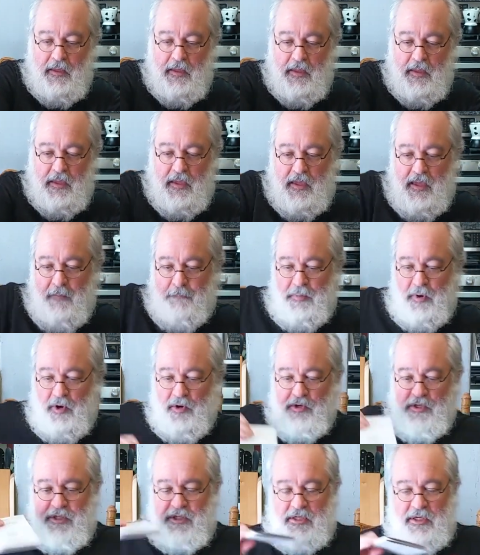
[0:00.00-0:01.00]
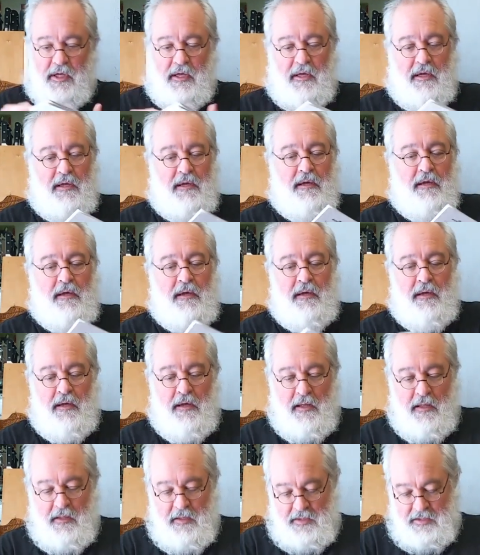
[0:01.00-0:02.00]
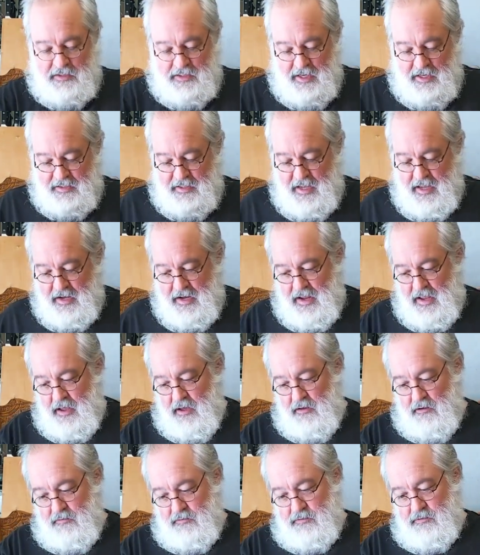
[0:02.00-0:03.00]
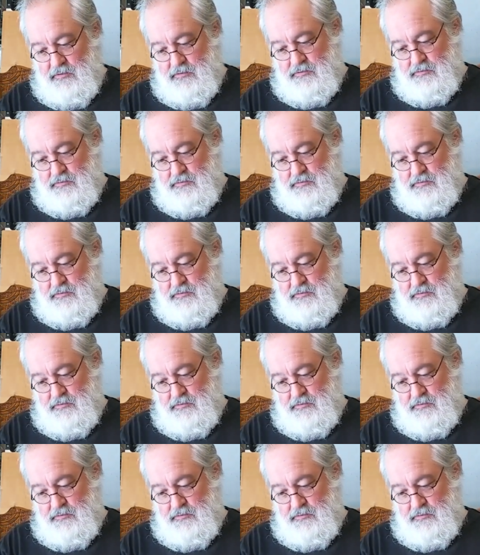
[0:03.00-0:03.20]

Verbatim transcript: Yippers. Let's take that out.